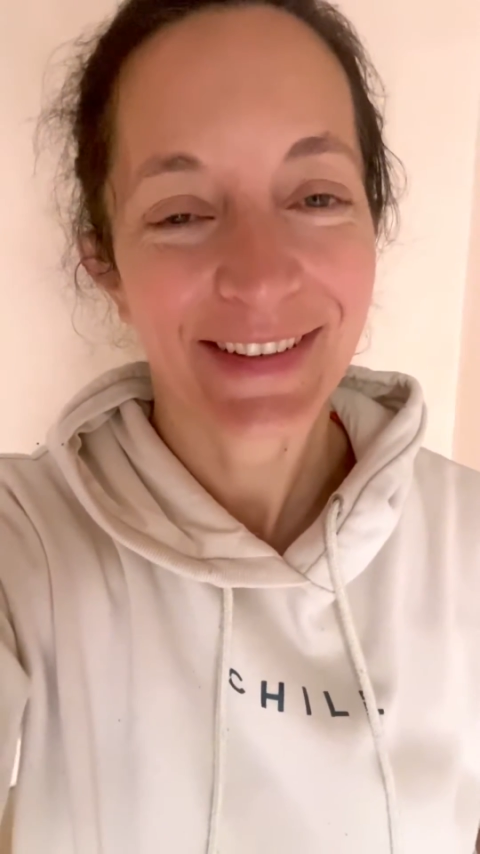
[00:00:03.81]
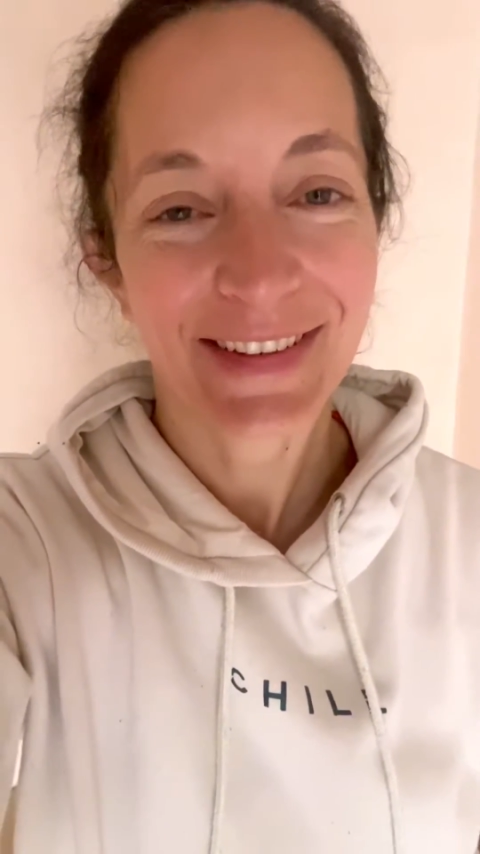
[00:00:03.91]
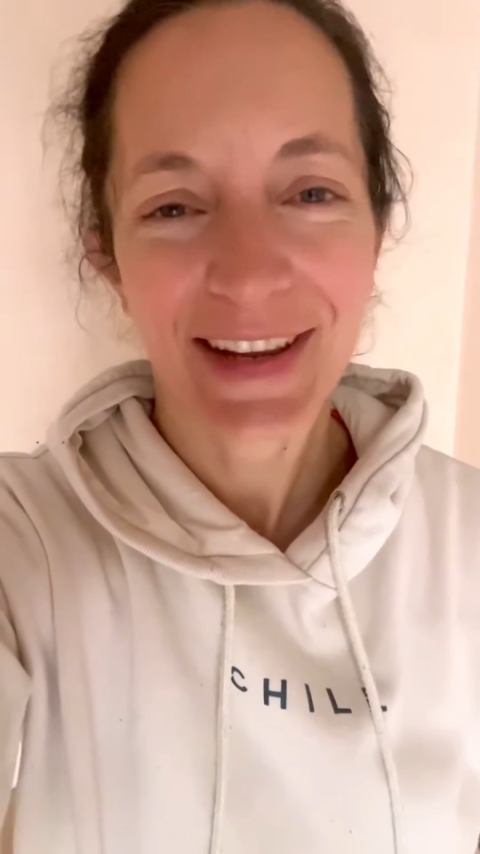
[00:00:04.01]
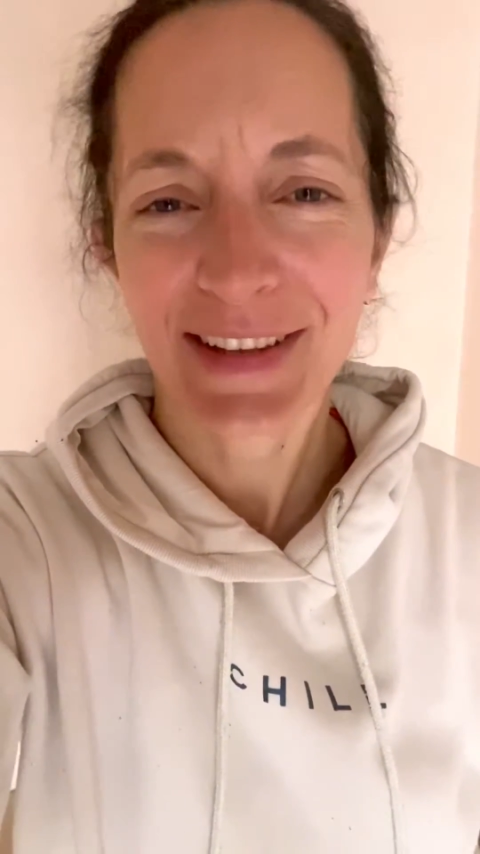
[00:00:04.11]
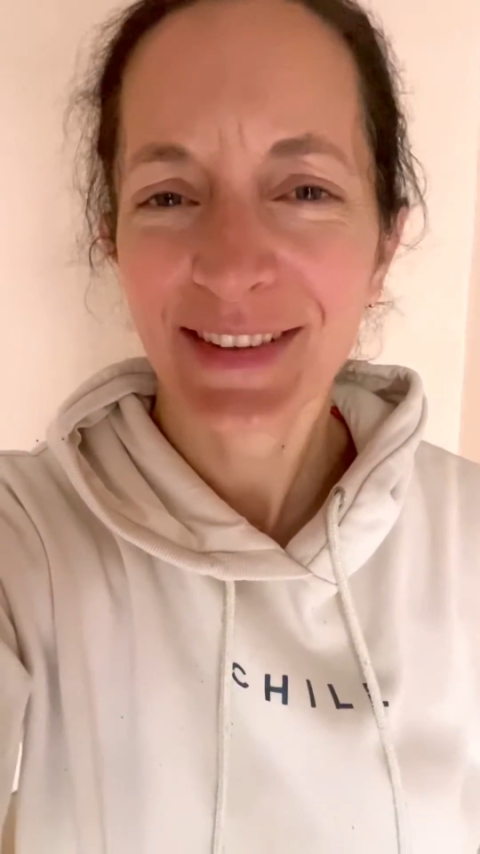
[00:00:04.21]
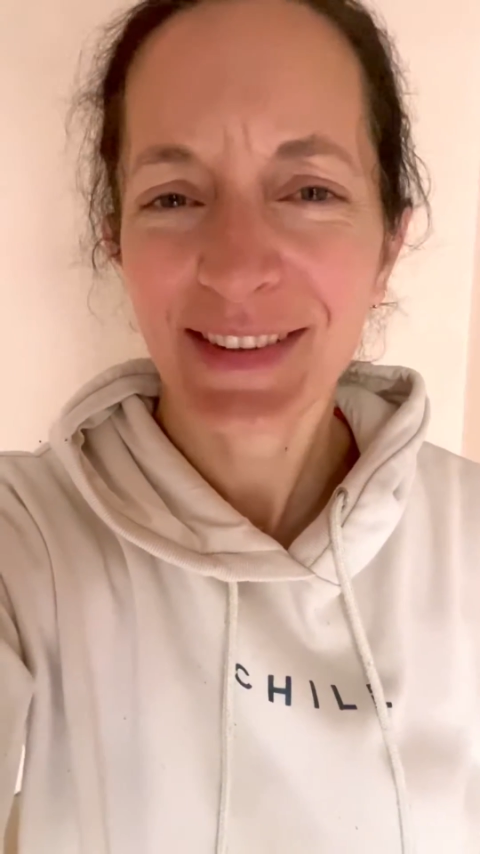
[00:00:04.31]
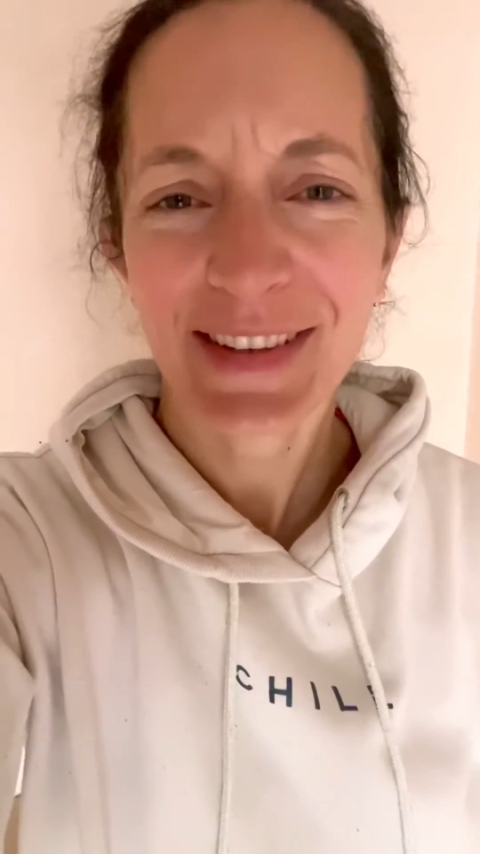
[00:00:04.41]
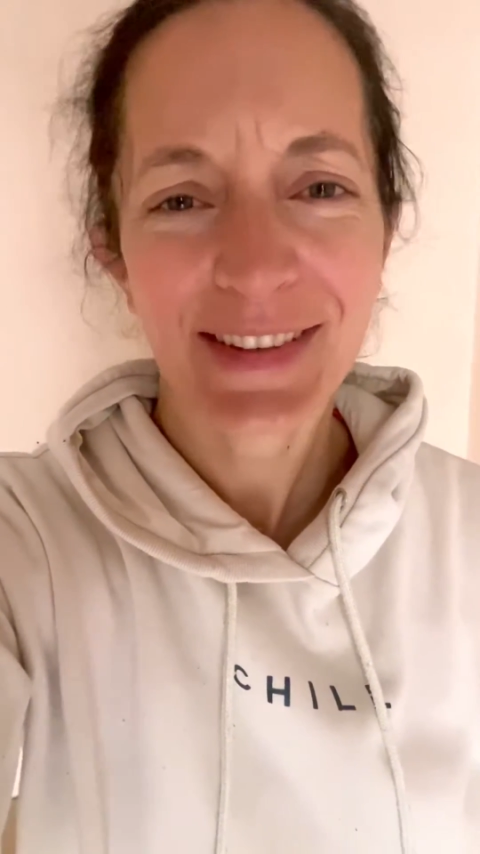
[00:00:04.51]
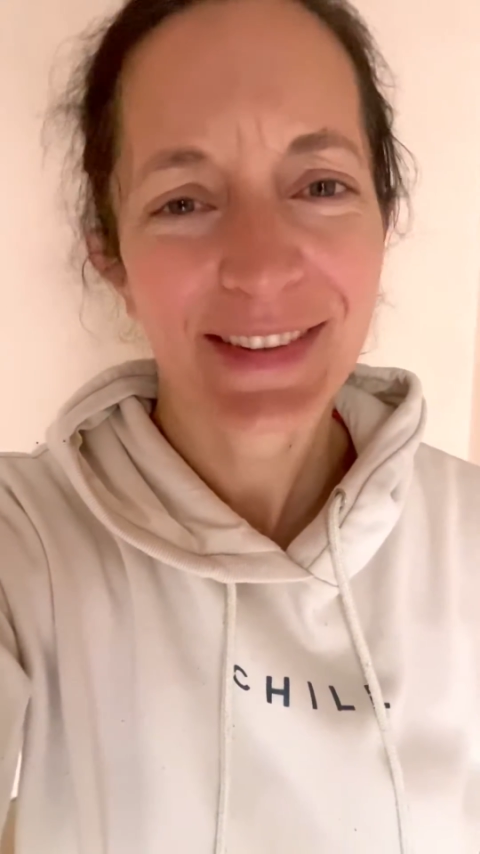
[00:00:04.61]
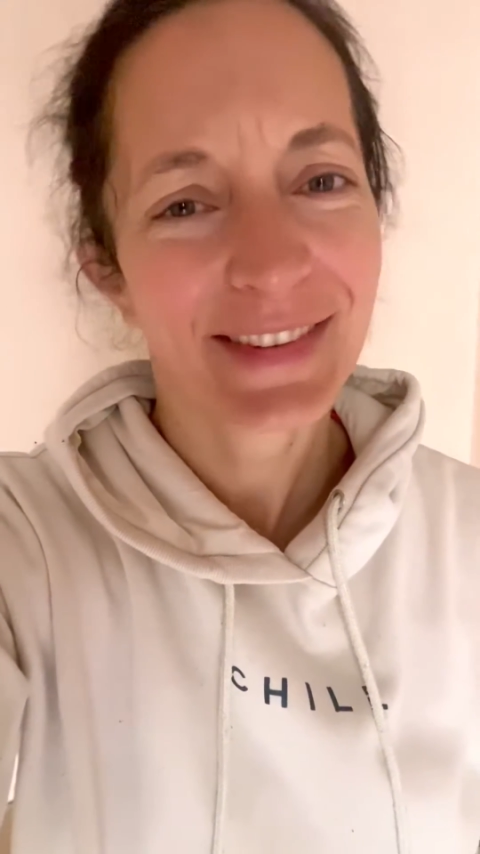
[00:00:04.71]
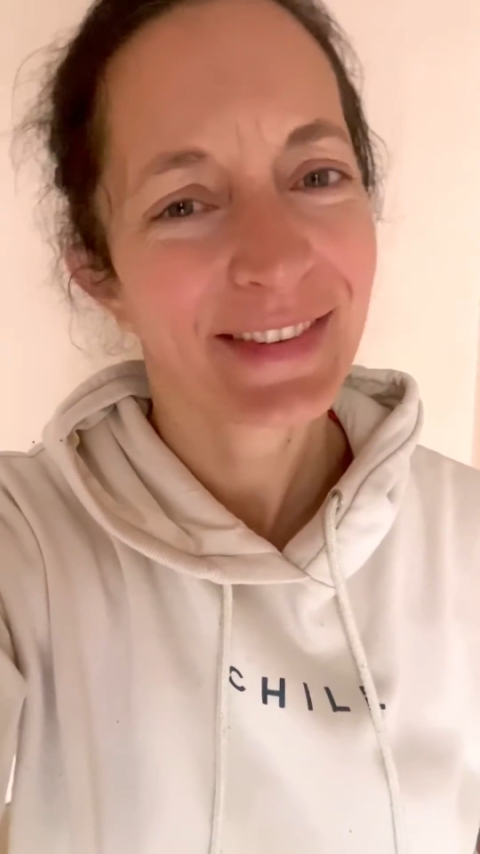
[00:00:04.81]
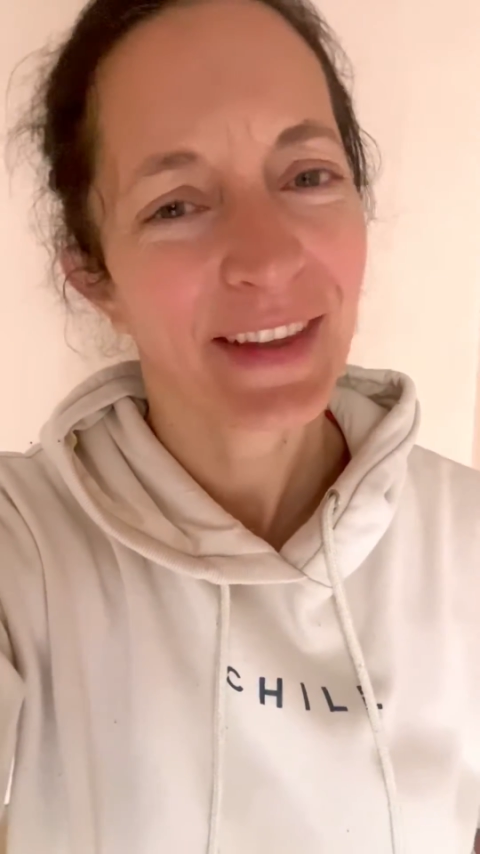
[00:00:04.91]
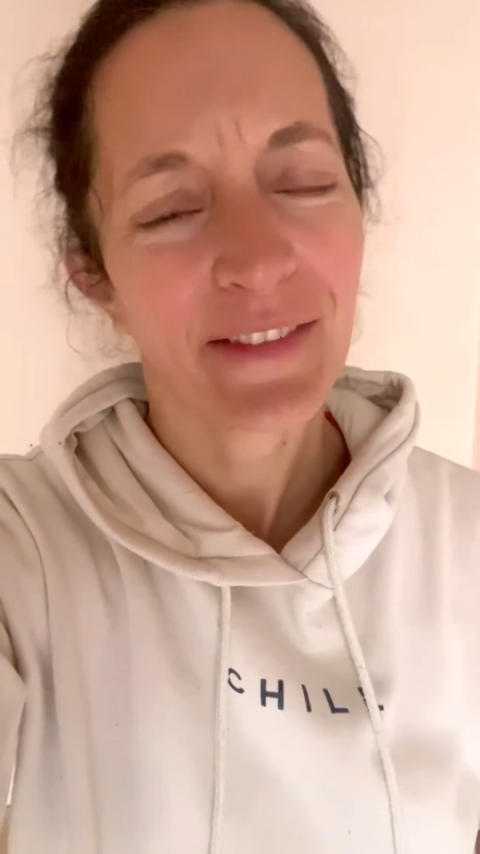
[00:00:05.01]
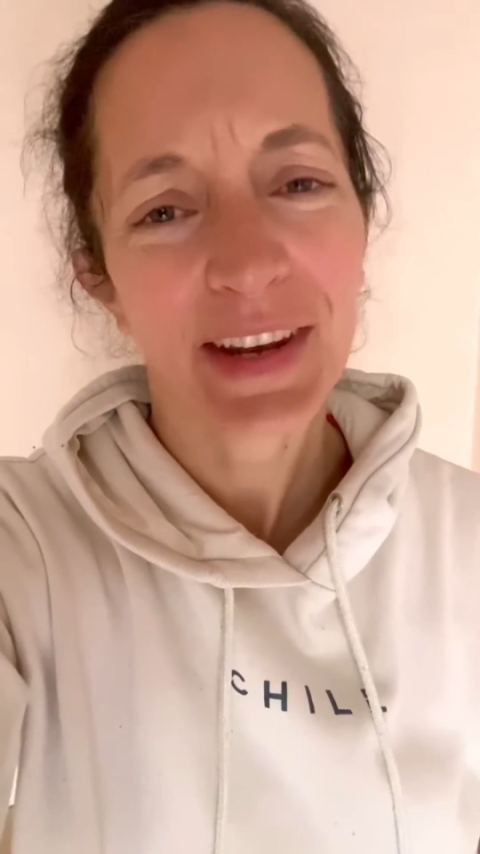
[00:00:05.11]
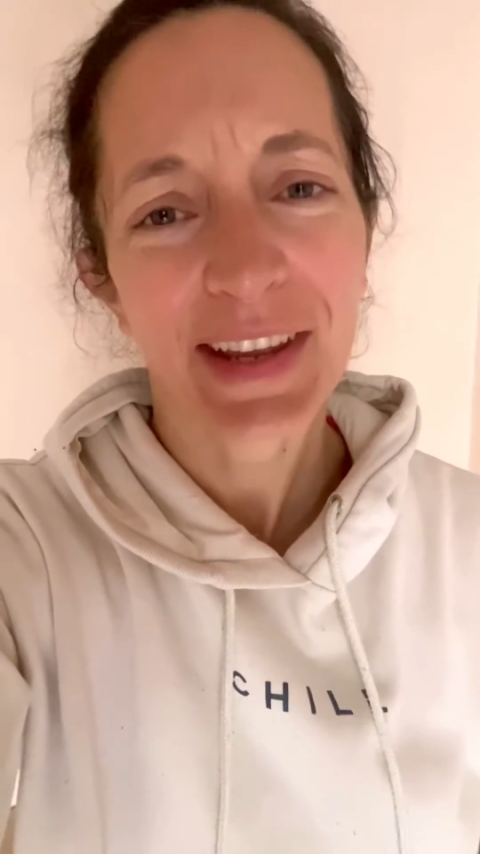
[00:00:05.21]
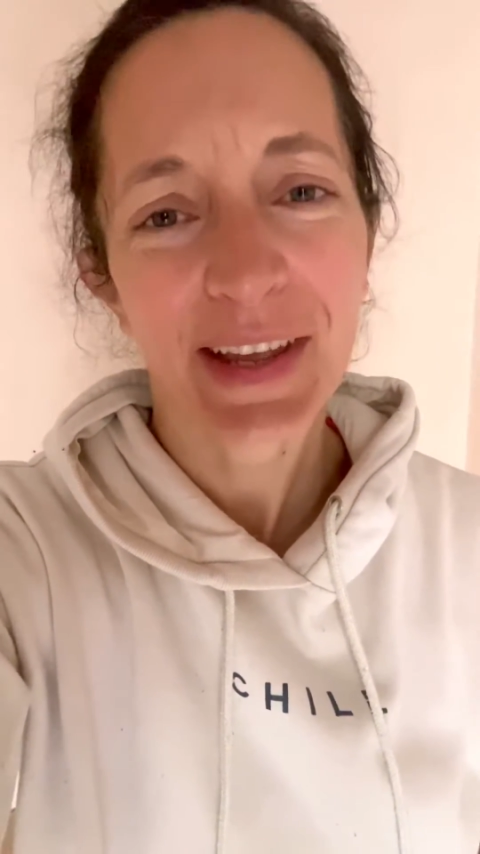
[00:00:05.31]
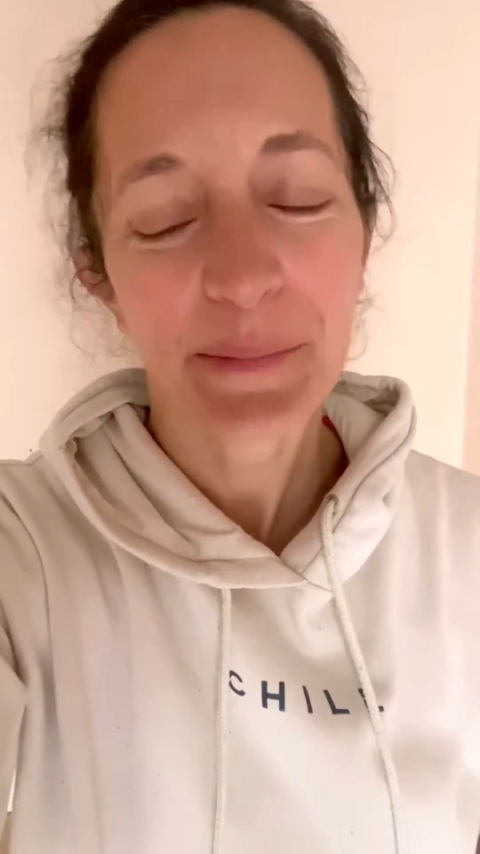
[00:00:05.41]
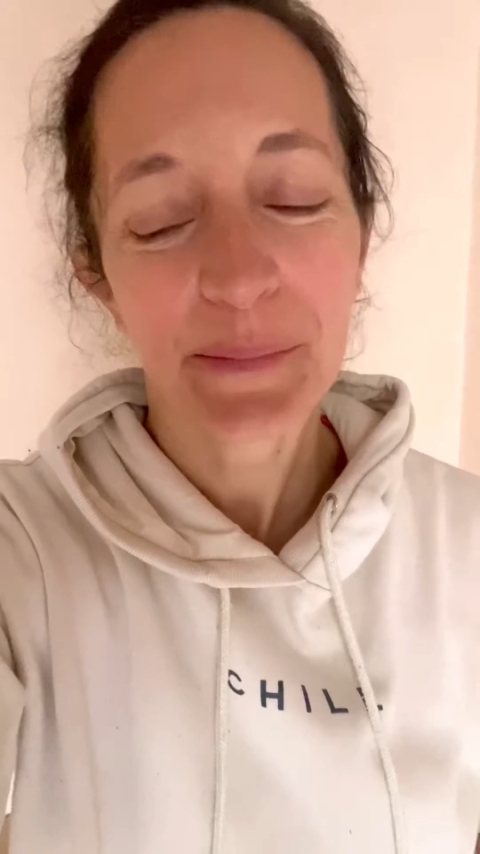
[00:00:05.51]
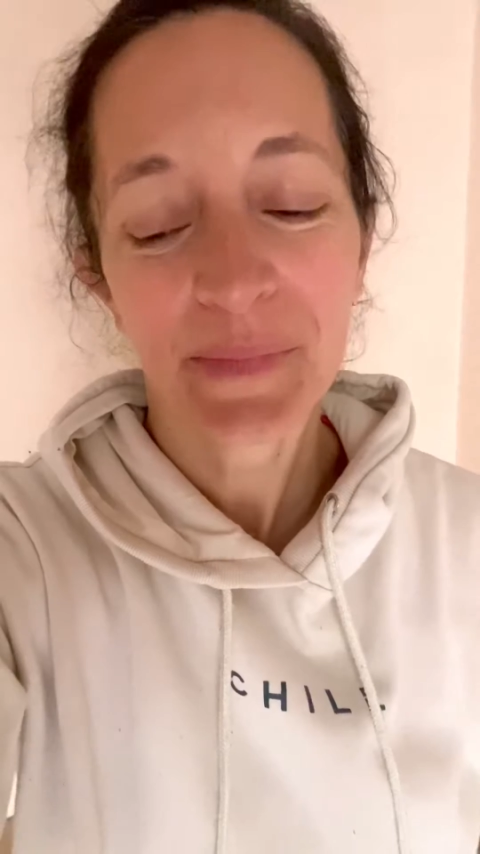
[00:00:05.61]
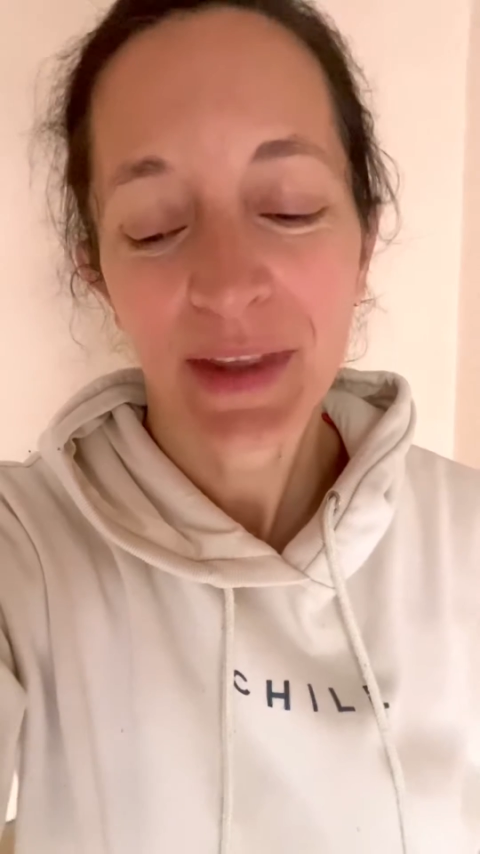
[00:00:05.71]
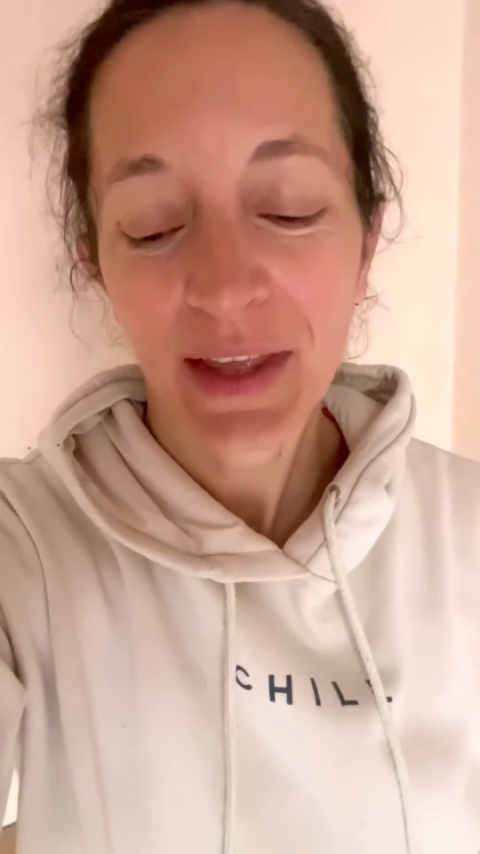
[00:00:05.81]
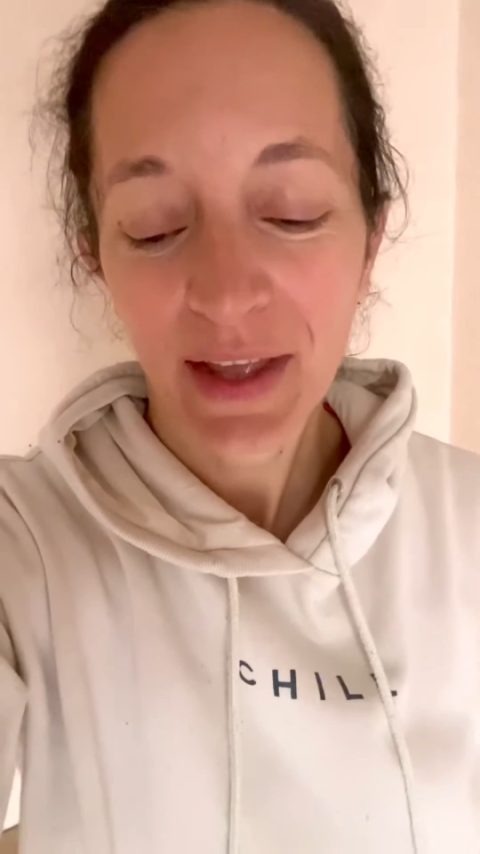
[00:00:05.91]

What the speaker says: It's like 6, 7 a.m.